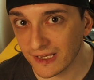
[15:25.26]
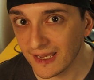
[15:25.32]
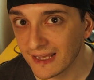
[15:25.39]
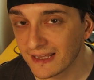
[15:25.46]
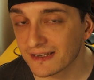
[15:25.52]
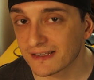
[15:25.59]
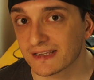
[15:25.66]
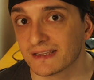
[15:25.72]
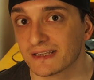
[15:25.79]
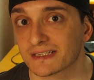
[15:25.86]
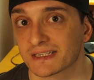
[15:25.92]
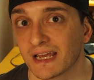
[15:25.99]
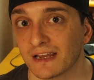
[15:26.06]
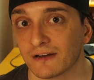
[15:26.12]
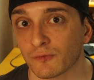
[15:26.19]
hint to
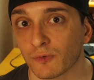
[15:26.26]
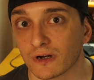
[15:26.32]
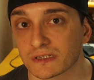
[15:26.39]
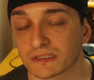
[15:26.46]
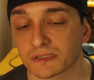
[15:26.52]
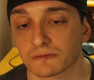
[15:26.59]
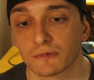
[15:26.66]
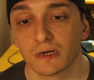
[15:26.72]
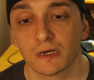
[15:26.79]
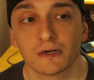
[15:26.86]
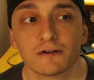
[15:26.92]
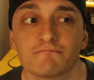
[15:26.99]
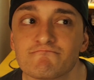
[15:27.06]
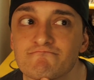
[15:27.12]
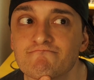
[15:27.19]
this end was,
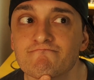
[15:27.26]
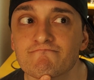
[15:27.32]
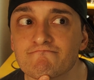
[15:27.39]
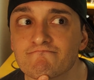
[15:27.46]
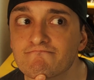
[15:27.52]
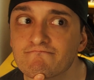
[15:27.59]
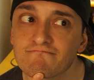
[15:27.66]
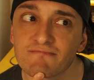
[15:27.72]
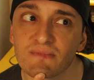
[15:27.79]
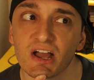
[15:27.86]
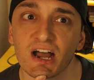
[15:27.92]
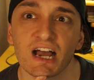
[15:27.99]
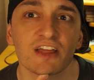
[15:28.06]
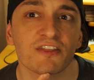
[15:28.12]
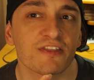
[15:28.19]

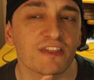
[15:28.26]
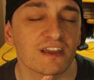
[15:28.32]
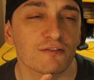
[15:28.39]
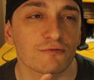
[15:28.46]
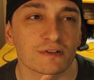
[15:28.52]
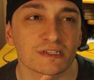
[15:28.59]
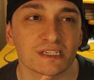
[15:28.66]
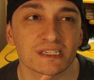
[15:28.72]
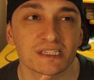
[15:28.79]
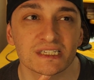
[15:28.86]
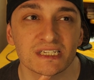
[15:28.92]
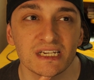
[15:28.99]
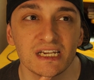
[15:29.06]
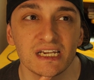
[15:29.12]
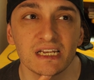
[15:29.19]
I think it was a
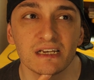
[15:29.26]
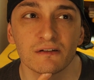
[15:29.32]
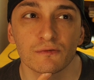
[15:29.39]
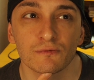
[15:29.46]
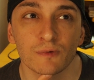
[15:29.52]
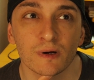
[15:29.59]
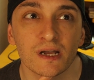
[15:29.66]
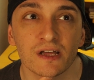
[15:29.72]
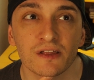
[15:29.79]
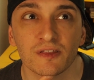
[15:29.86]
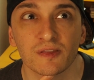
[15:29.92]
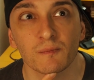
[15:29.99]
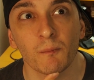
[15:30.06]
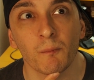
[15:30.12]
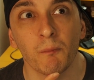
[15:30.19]
scene with
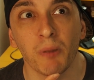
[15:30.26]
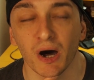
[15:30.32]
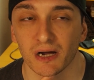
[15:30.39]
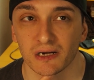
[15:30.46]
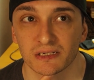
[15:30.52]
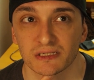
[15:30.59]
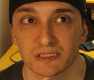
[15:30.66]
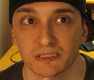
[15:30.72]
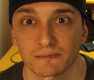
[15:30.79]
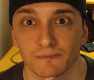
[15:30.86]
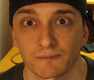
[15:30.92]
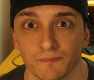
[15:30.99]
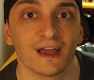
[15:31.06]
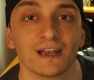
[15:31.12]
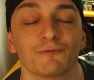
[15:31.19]
bugs.
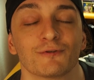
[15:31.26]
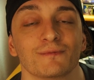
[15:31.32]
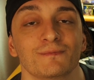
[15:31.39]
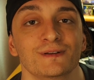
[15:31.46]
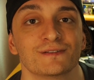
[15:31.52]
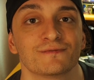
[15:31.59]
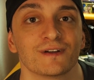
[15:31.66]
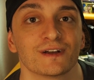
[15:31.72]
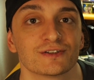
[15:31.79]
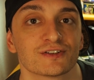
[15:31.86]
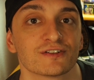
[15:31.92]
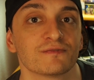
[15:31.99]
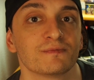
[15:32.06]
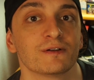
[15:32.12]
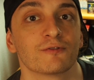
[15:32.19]
Any One Piece fan
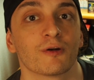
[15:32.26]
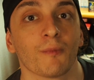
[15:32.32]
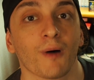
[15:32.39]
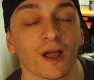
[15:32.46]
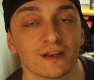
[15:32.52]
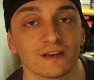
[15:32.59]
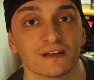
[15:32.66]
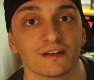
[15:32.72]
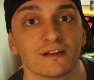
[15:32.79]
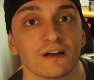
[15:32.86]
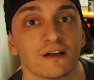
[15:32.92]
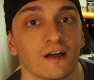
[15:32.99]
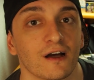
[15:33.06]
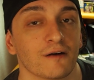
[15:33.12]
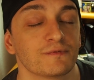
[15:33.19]
should have been reminded
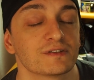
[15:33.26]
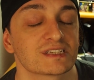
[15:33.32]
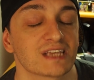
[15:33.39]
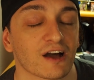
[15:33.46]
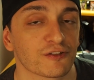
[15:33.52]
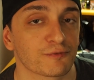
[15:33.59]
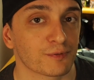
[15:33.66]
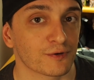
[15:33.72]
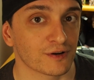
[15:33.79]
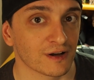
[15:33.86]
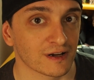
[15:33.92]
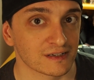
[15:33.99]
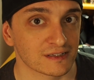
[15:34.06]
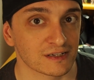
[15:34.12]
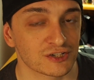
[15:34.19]
of the Southbird
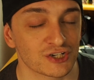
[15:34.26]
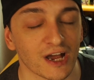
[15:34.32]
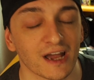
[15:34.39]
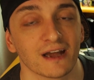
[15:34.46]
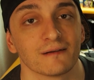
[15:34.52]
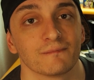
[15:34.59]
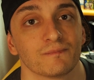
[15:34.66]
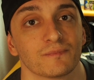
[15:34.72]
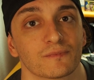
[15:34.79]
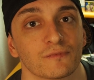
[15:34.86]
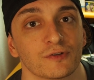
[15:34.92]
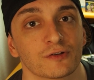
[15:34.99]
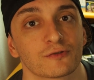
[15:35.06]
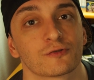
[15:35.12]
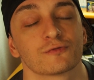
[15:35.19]
hunt on Jaya,
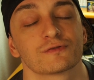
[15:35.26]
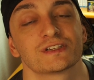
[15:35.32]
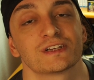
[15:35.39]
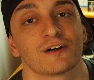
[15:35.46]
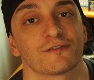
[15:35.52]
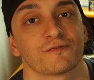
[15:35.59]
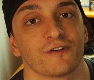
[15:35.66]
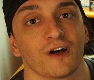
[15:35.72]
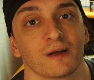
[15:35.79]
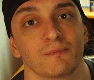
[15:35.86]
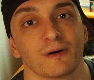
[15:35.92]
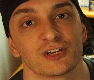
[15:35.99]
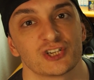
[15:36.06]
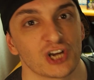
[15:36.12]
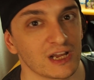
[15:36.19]
when the crew is terrified
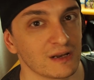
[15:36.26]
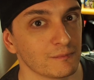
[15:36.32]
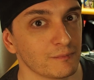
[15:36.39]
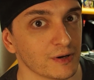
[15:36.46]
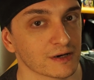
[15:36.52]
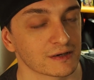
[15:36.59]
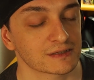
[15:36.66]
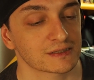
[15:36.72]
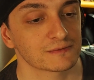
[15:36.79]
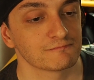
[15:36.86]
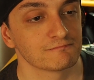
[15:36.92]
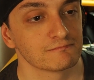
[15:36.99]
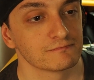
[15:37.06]
by giant bugs.